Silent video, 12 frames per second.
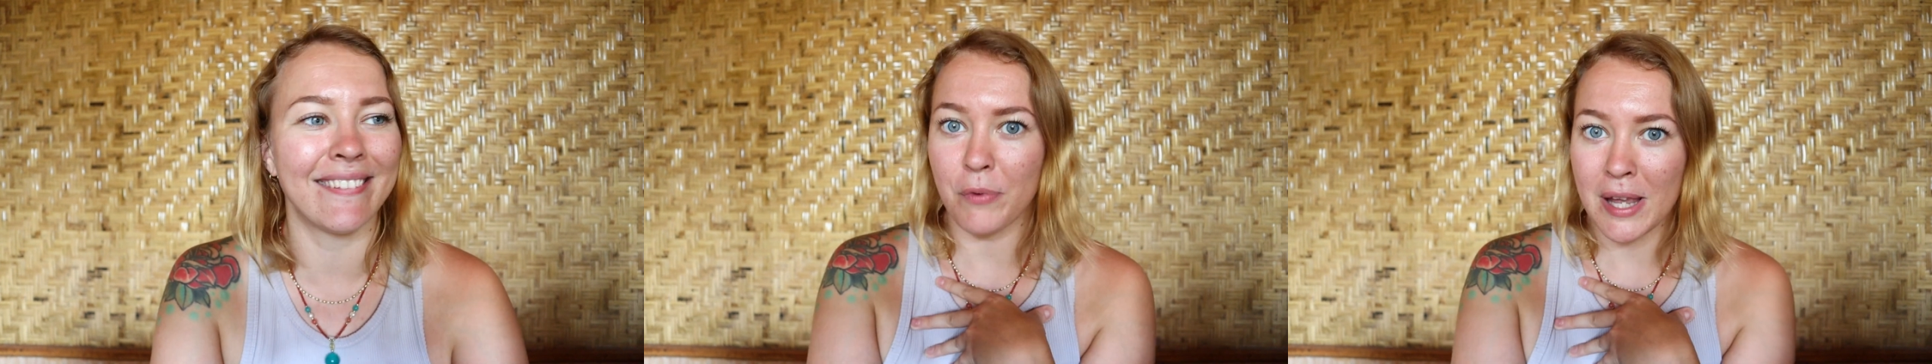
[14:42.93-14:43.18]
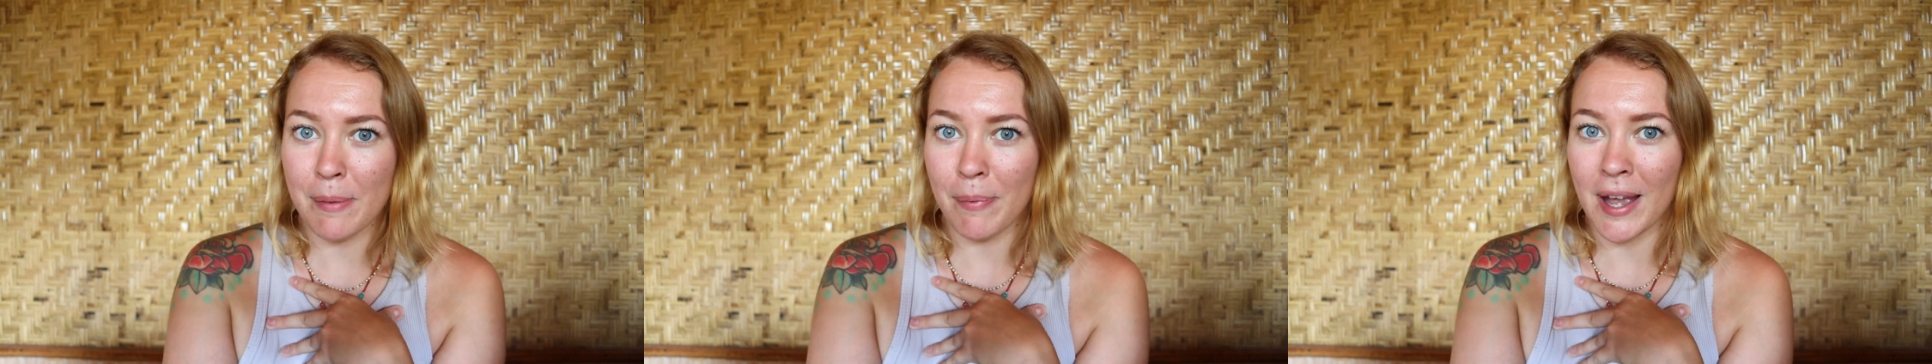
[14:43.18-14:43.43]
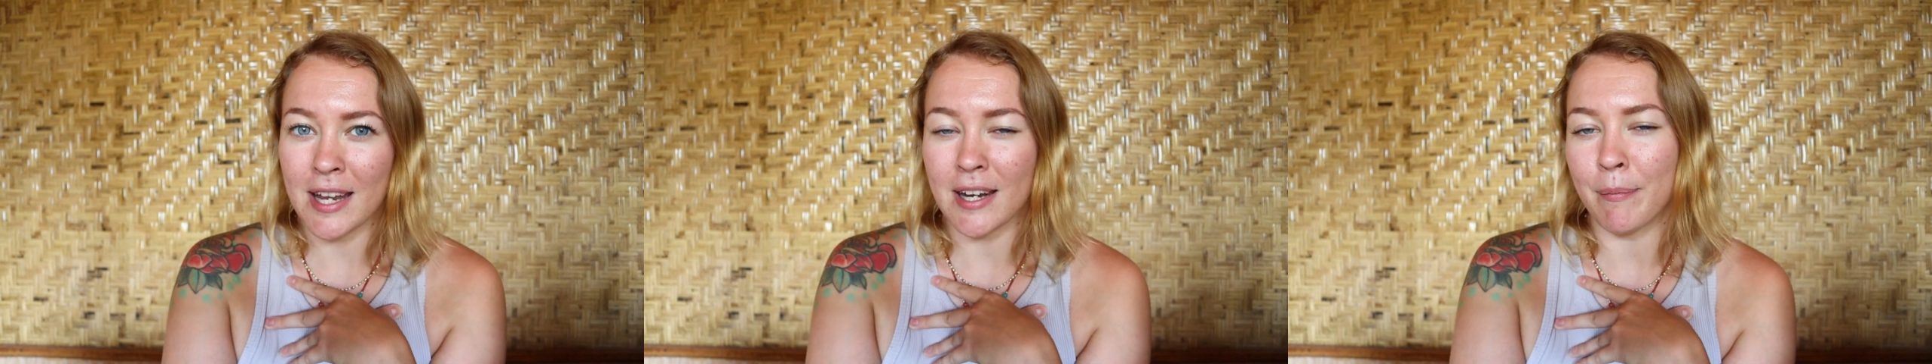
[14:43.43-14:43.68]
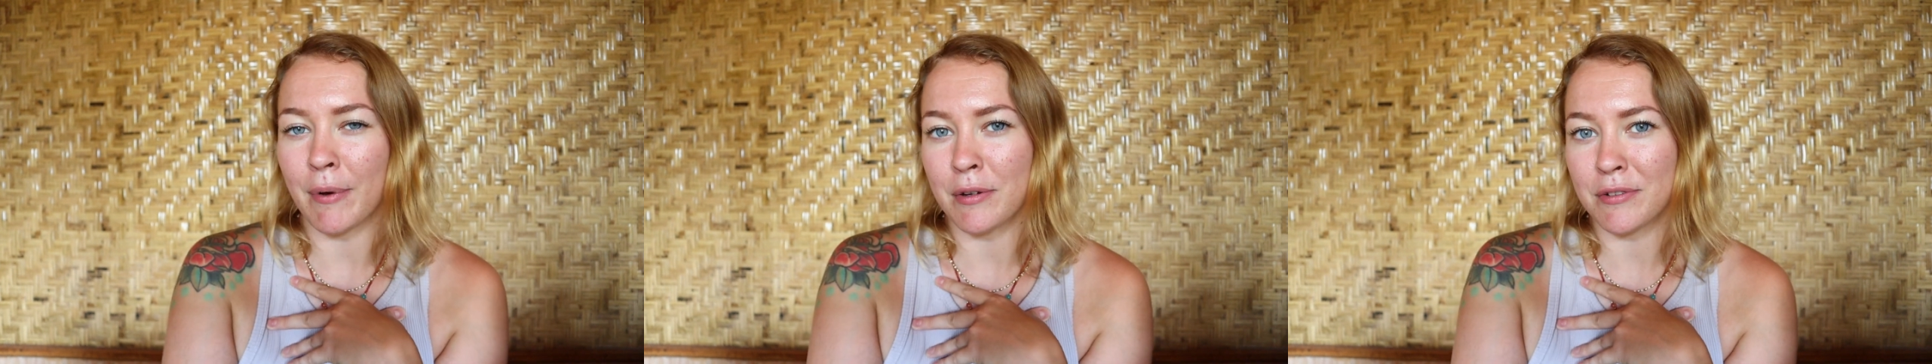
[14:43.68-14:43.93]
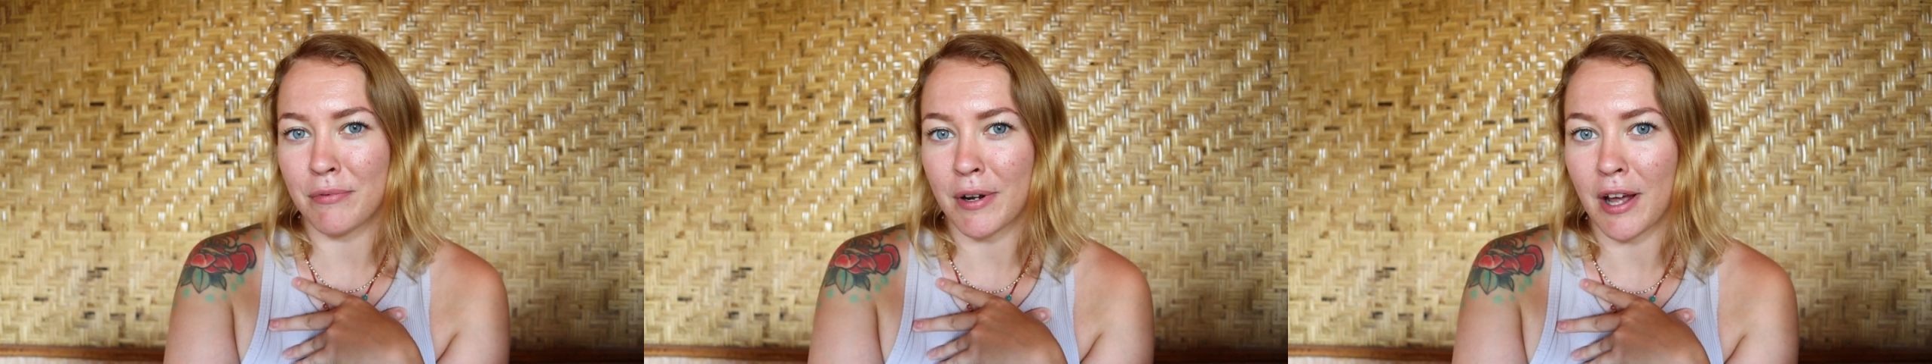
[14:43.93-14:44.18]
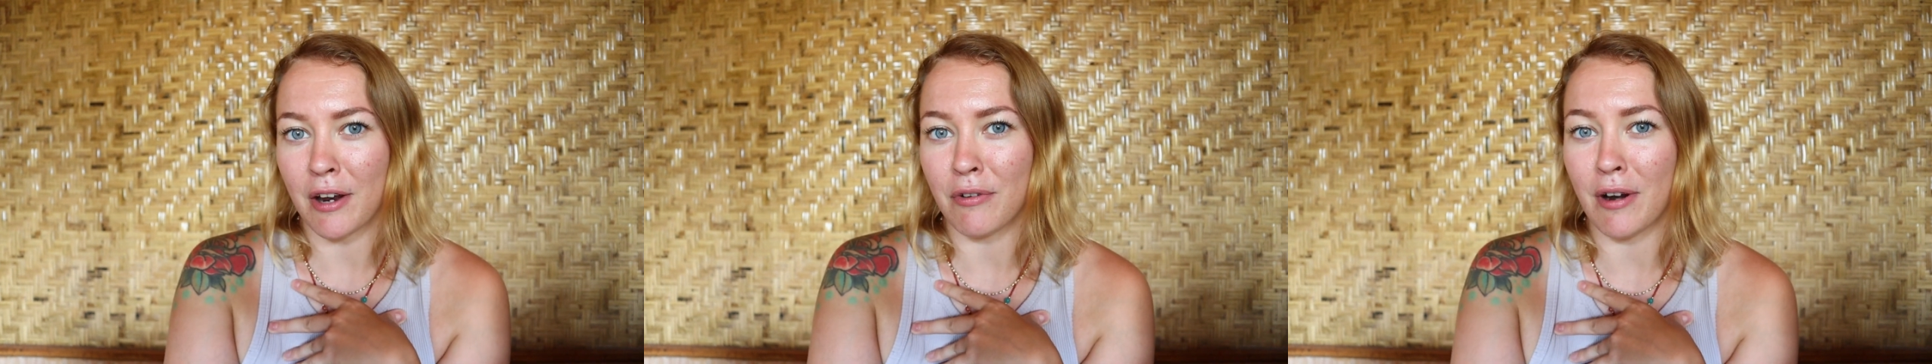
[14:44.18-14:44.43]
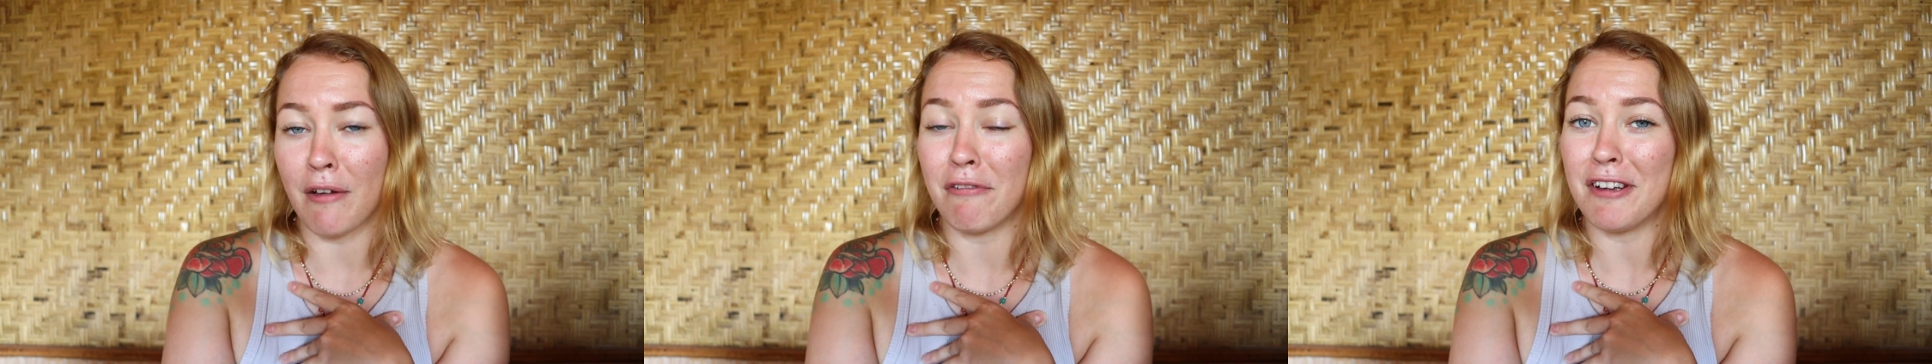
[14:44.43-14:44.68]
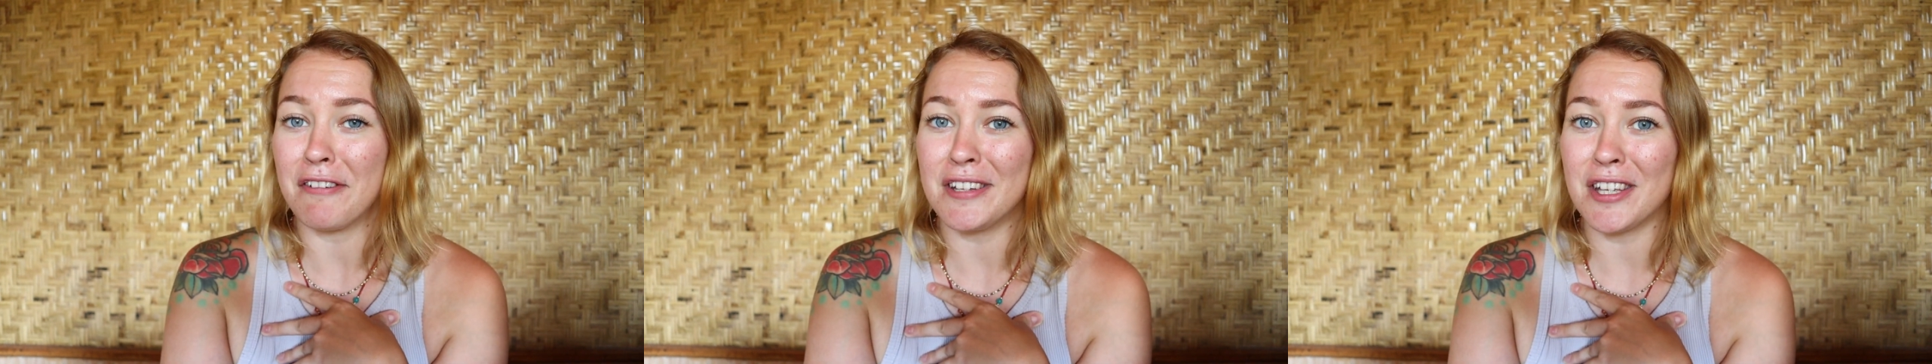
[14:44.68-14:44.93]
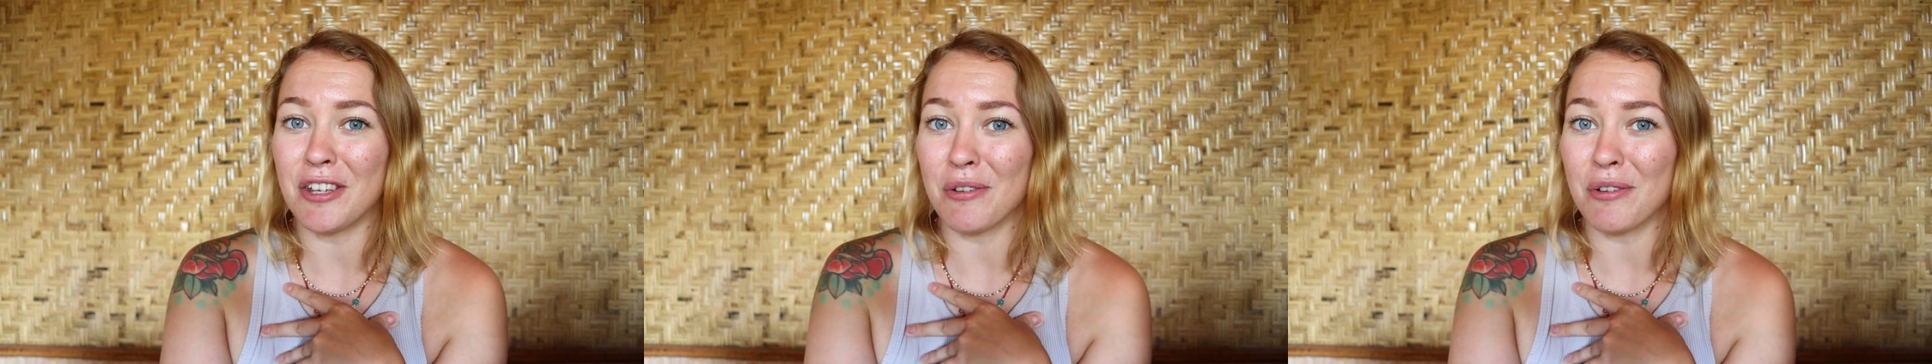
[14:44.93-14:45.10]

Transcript: We paid about 150